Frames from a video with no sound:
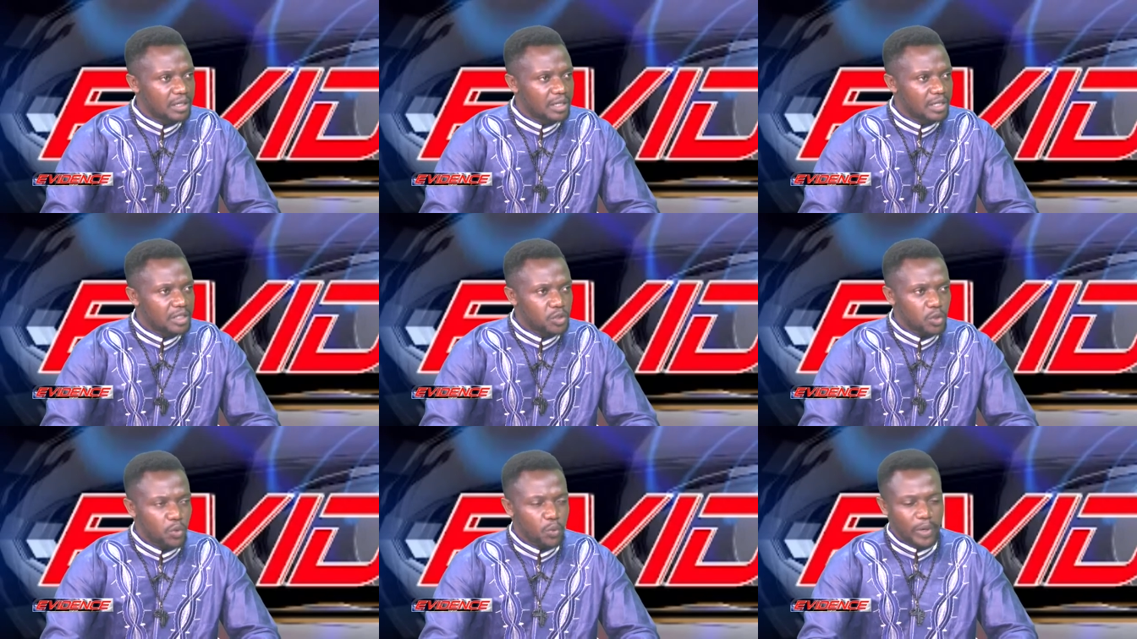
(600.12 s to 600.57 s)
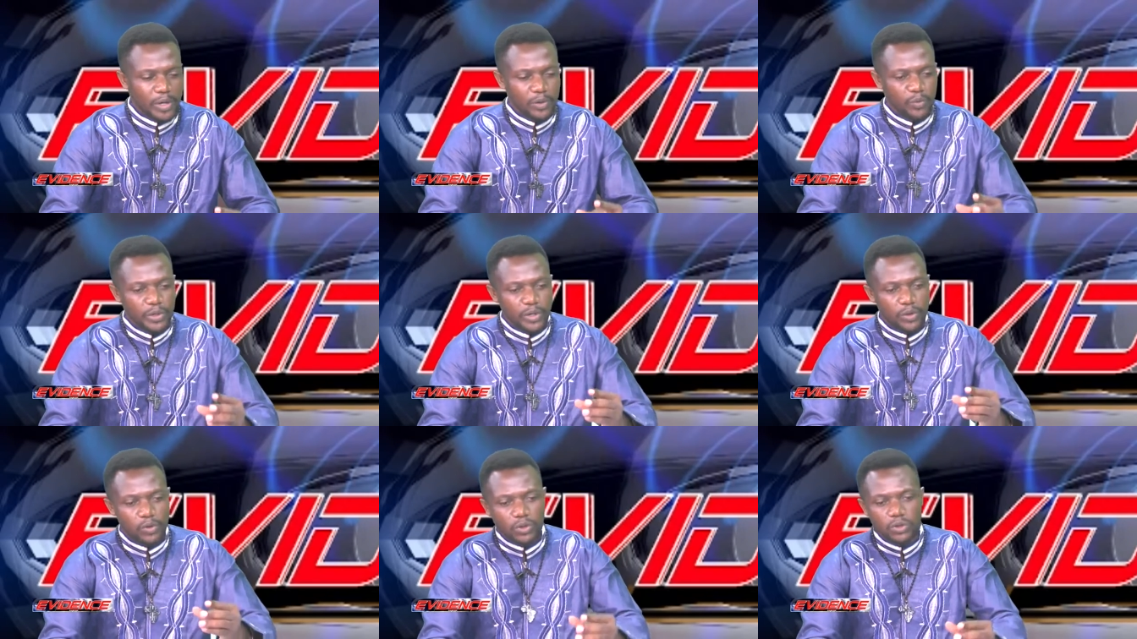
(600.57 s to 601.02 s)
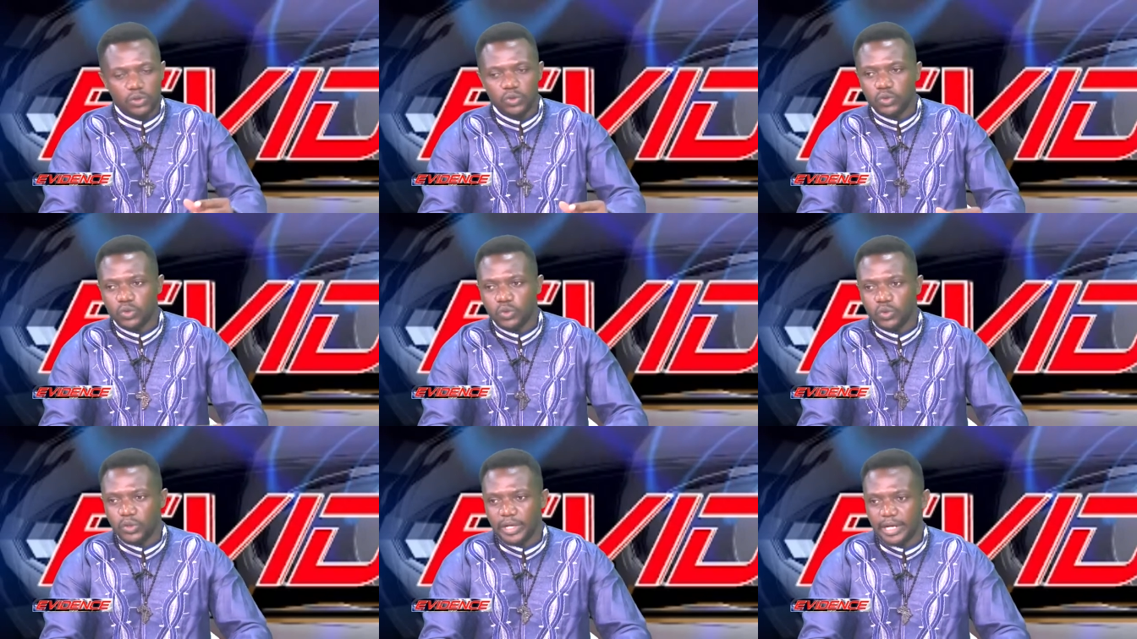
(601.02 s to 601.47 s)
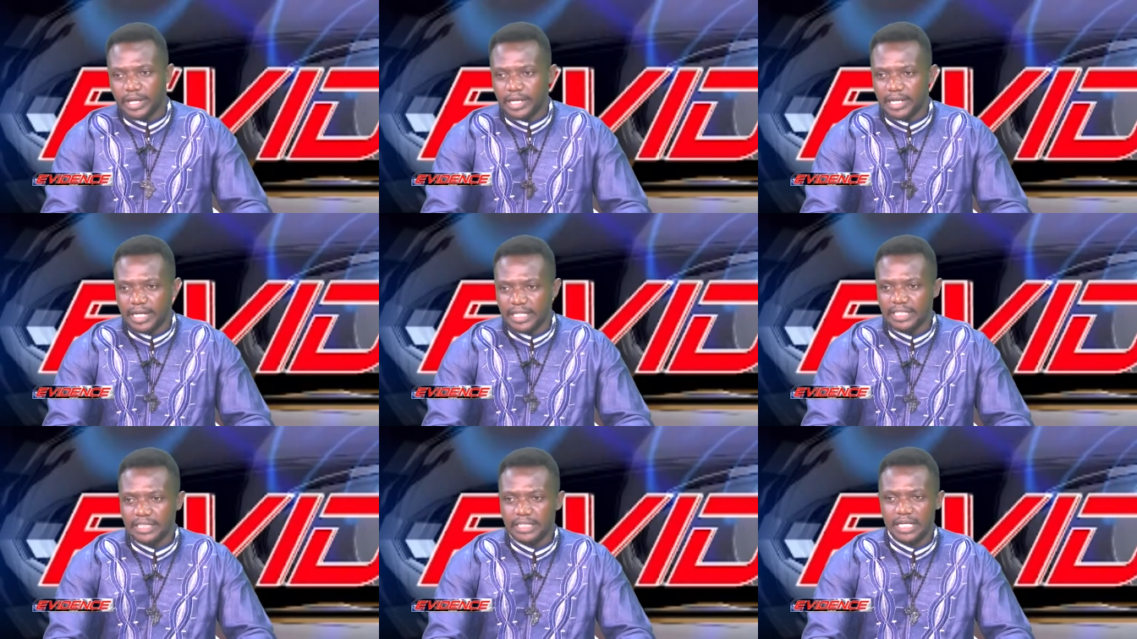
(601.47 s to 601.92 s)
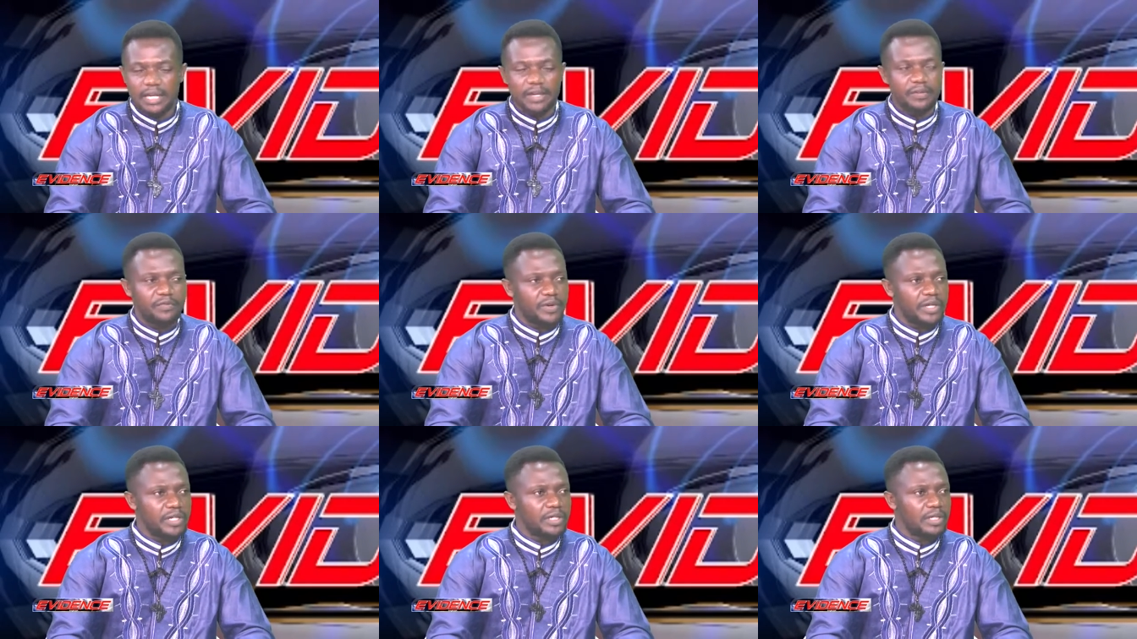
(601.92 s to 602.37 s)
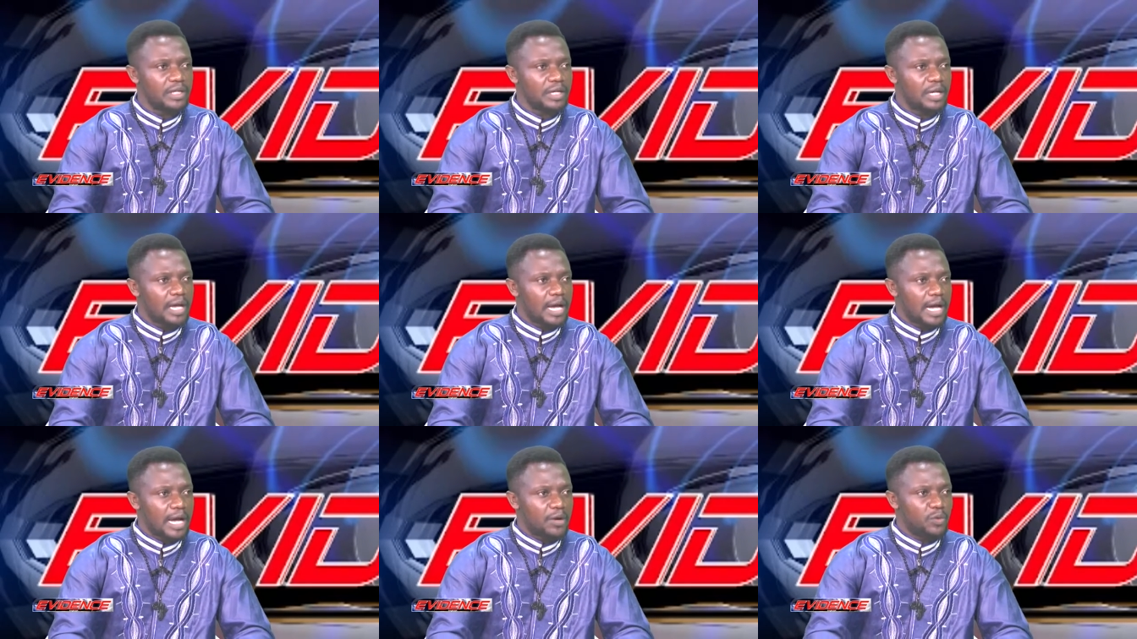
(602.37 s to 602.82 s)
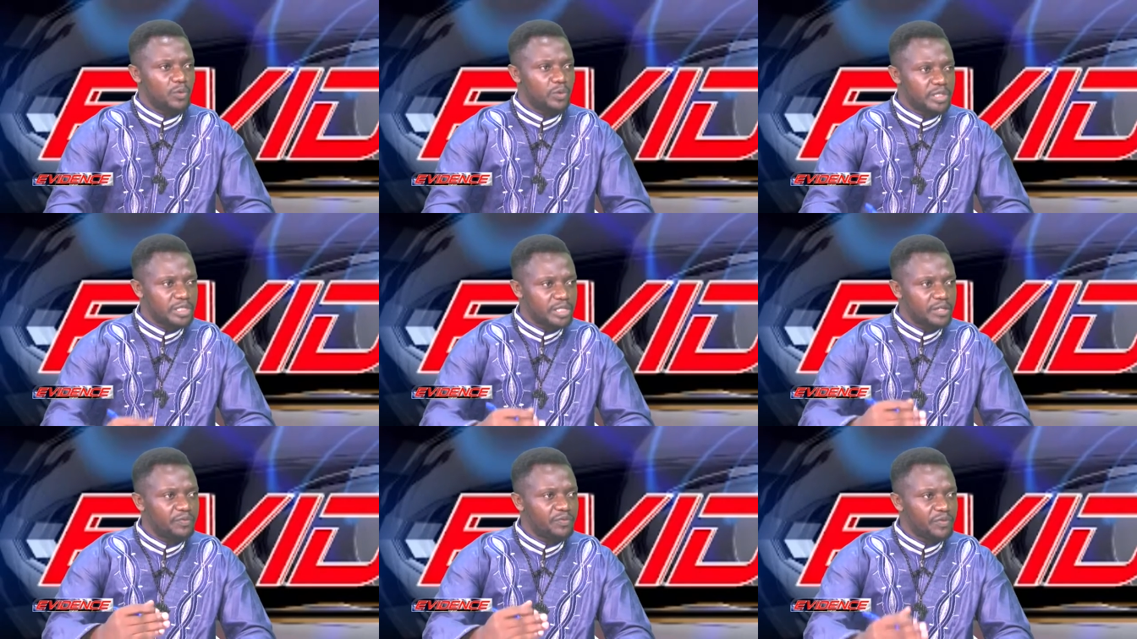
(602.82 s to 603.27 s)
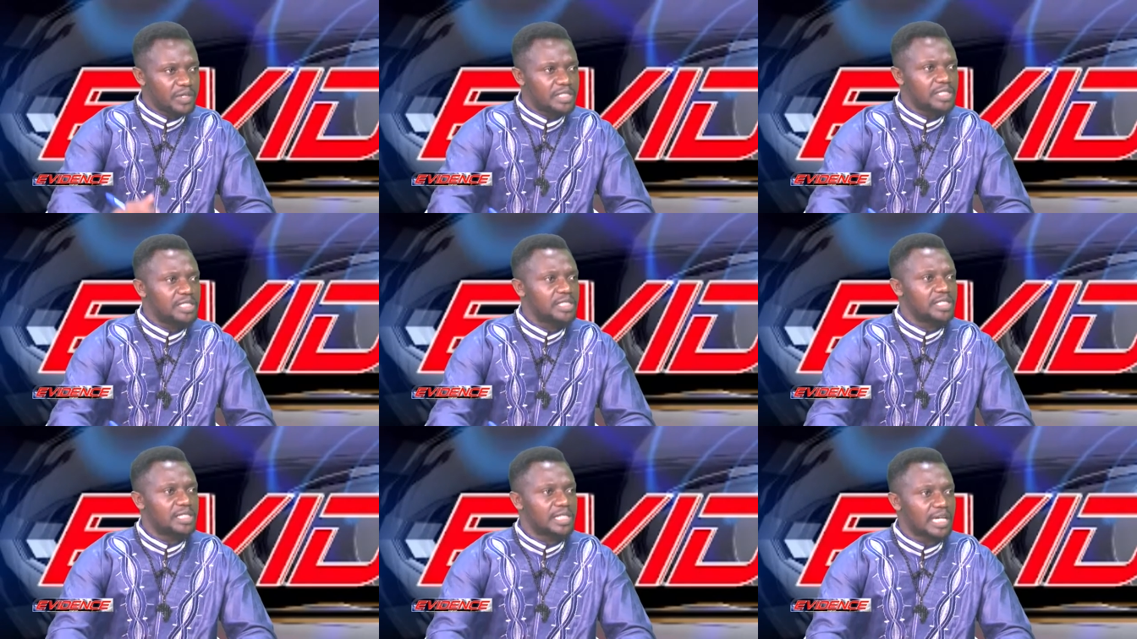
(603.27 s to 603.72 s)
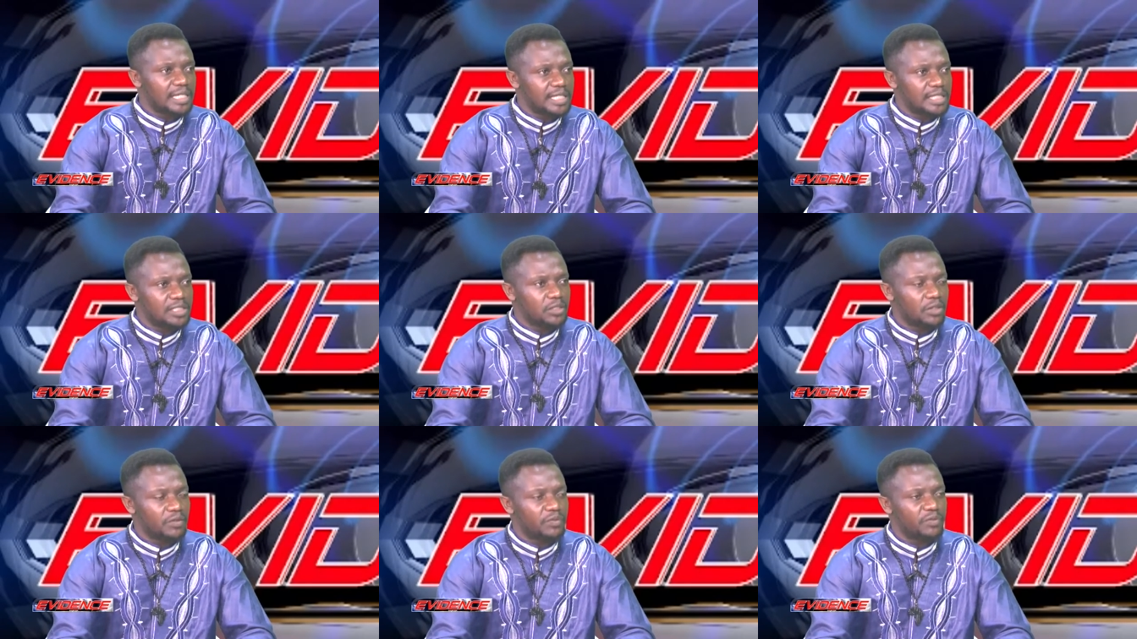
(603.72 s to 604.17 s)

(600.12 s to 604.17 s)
So when we go to a national event and we still face this challenge of